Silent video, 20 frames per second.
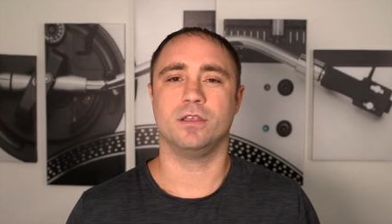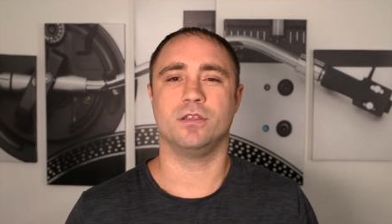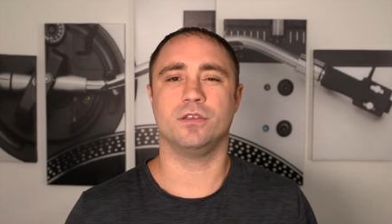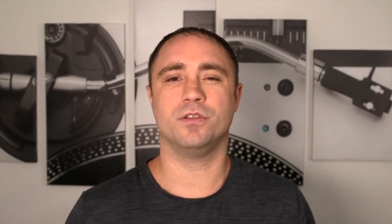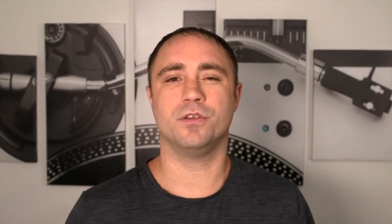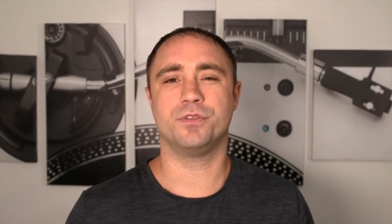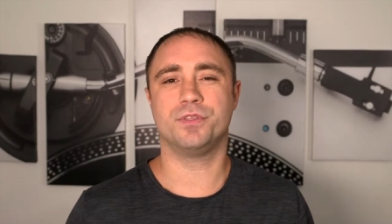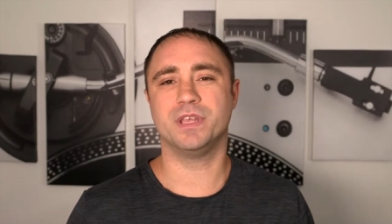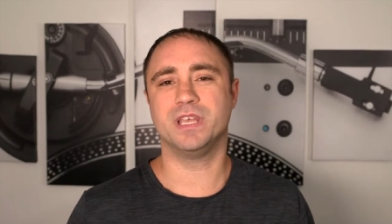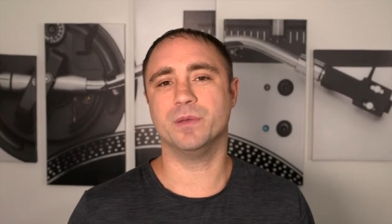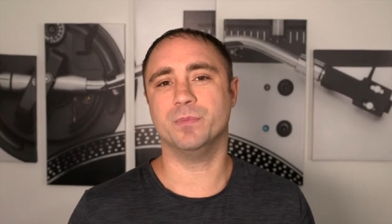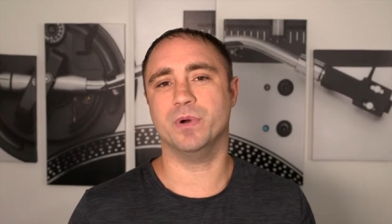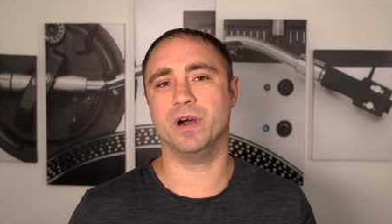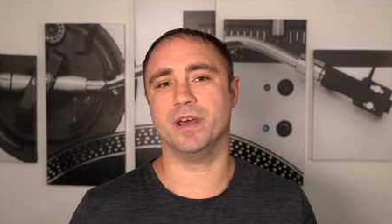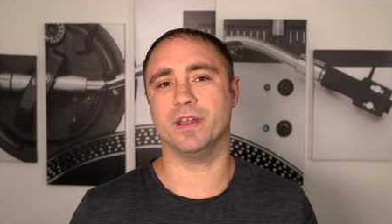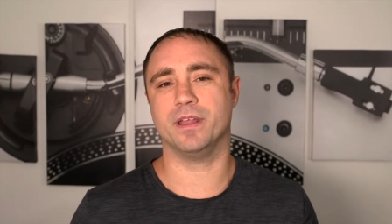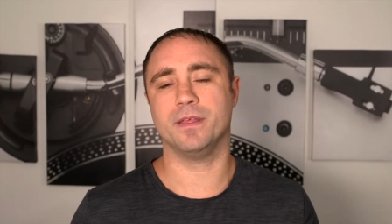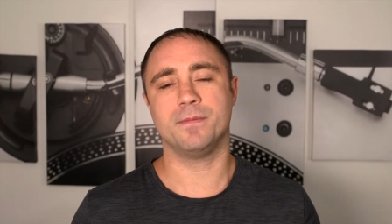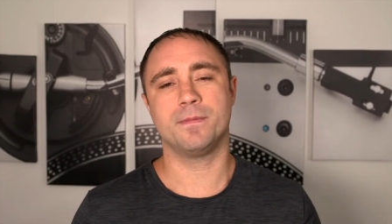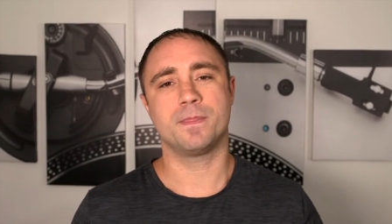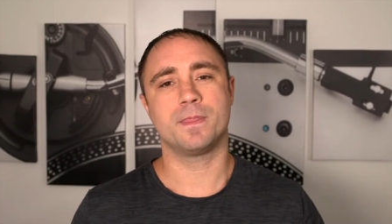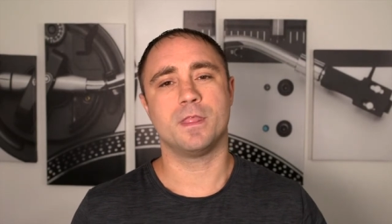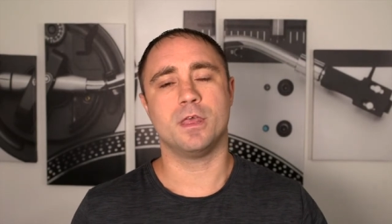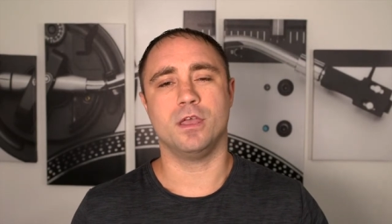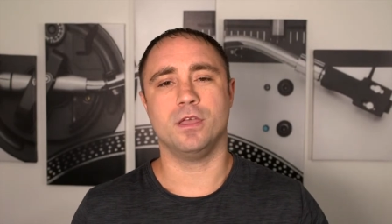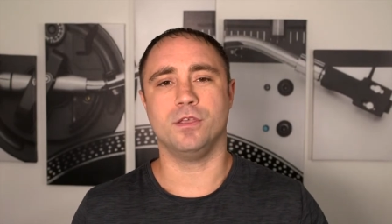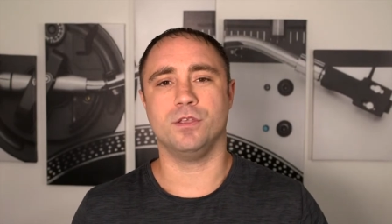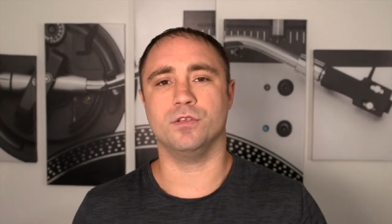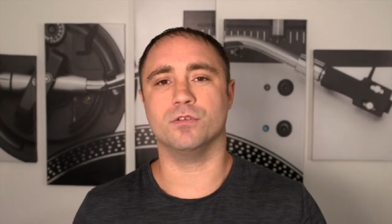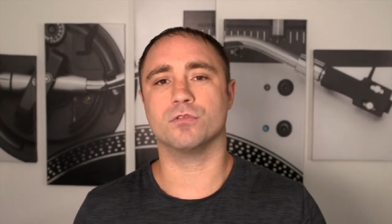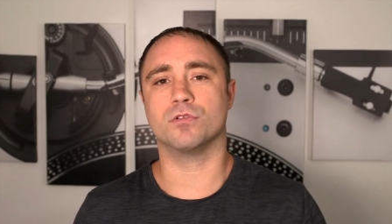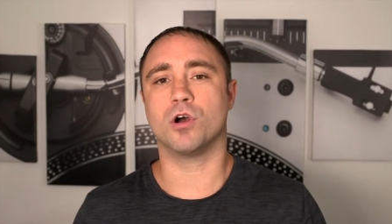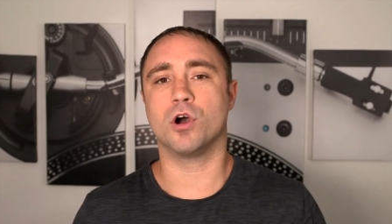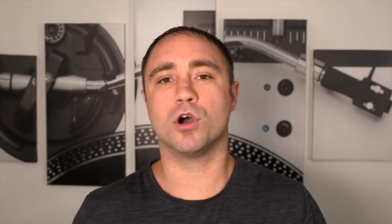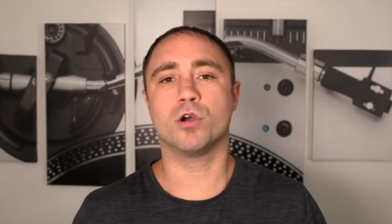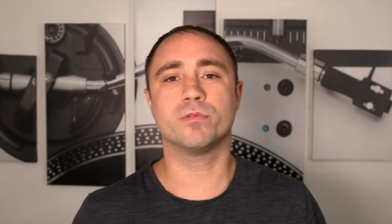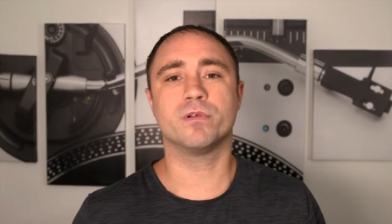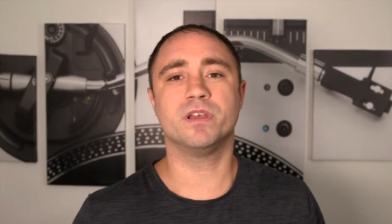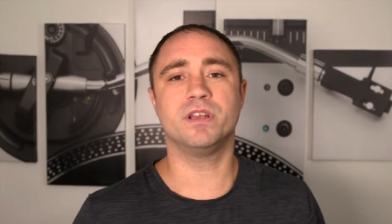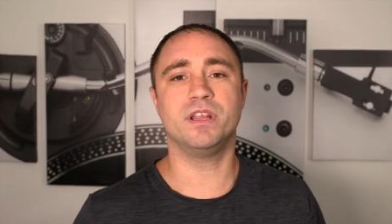You know, think about it. You're
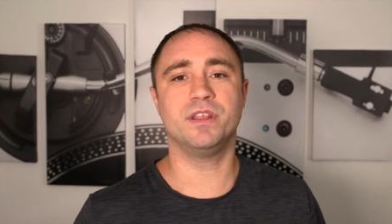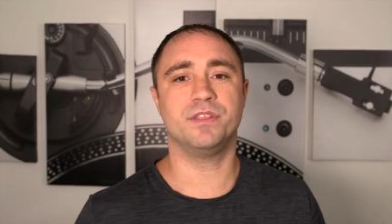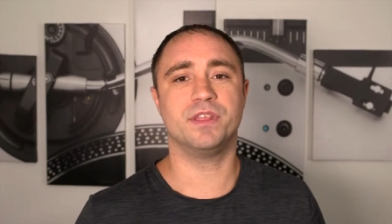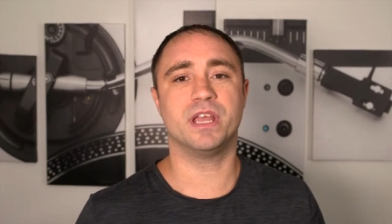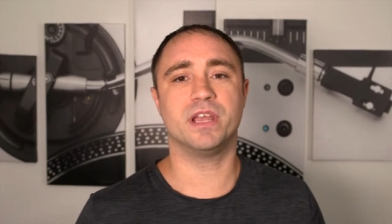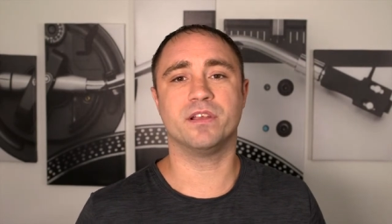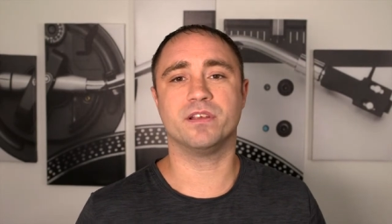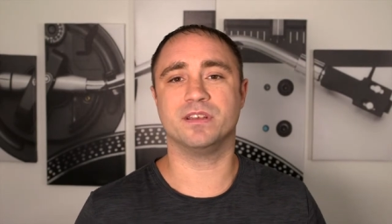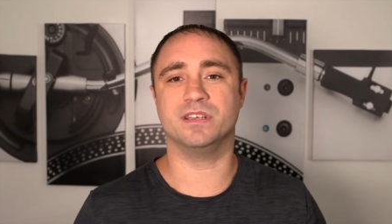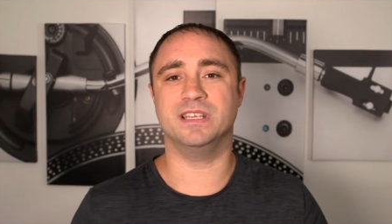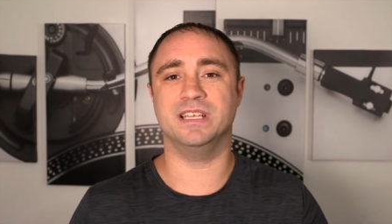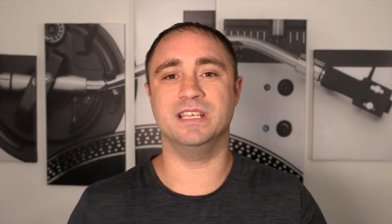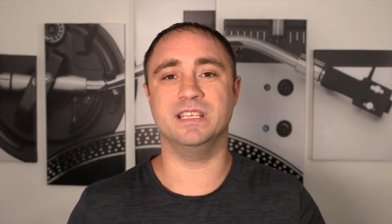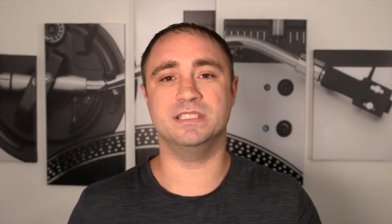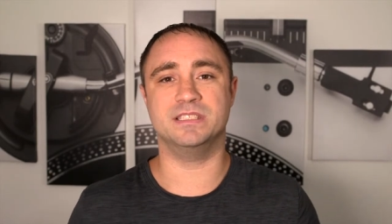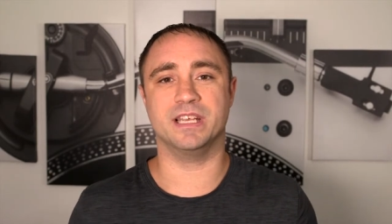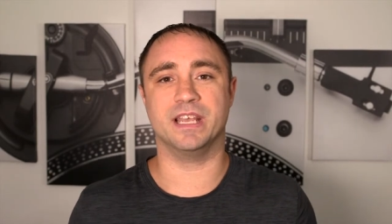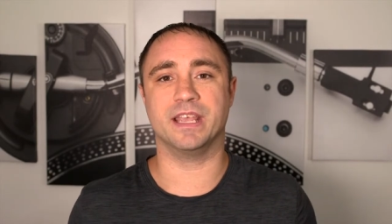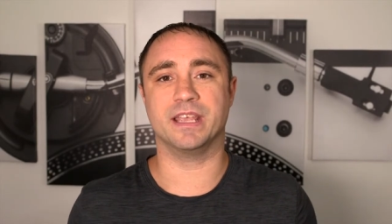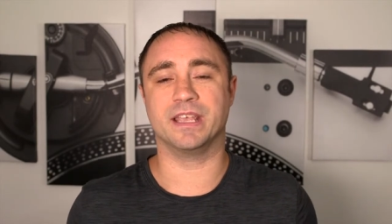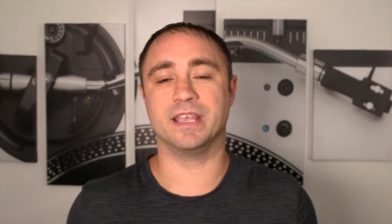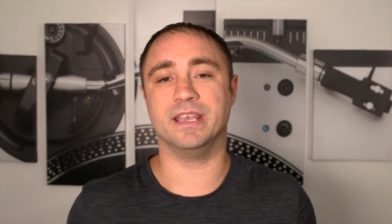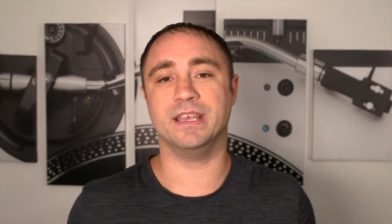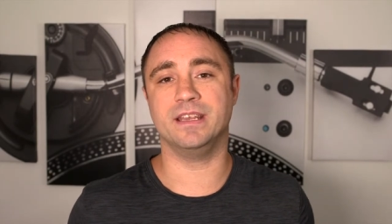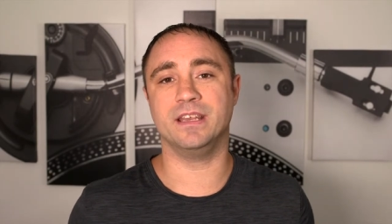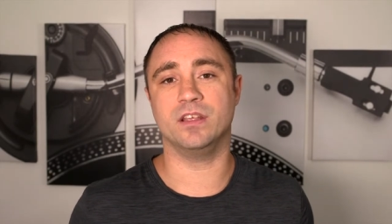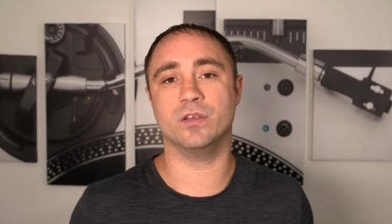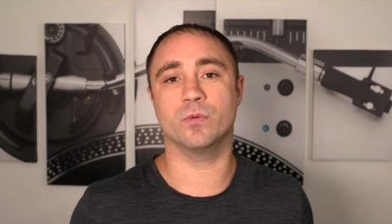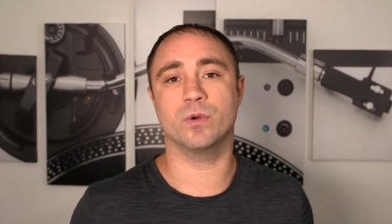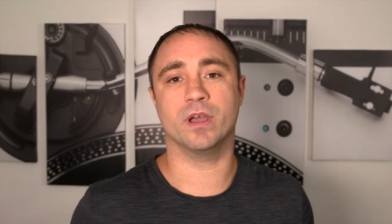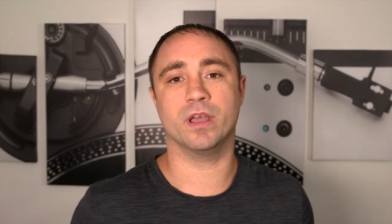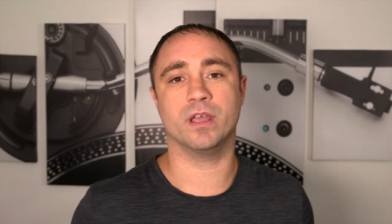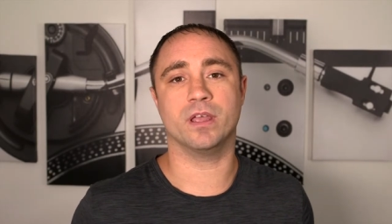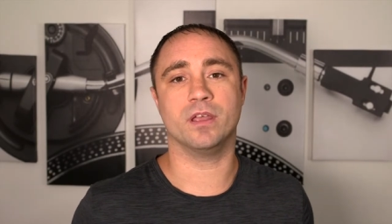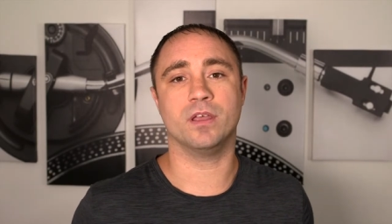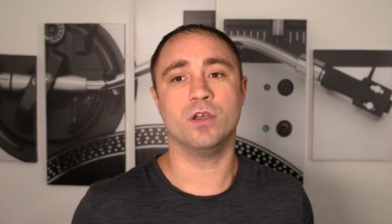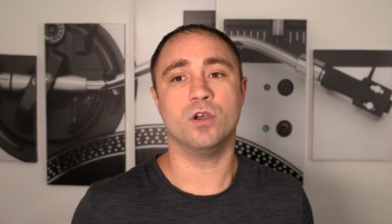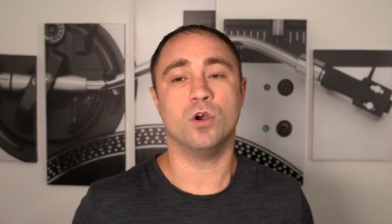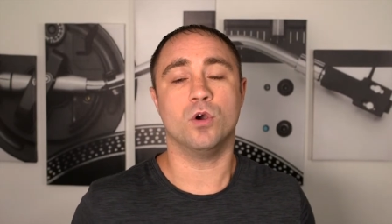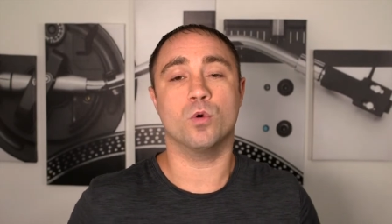already there DJing anyway.